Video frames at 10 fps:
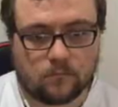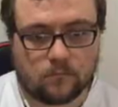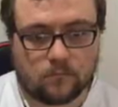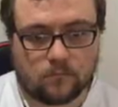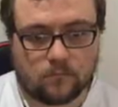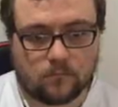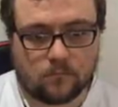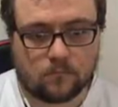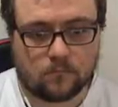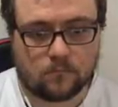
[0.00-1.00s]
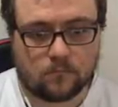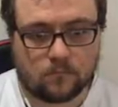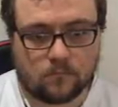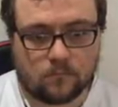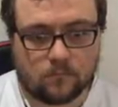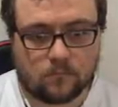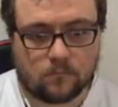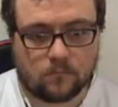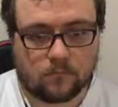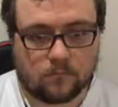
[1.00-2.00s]

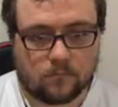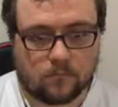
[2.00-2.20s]
(no one is talking)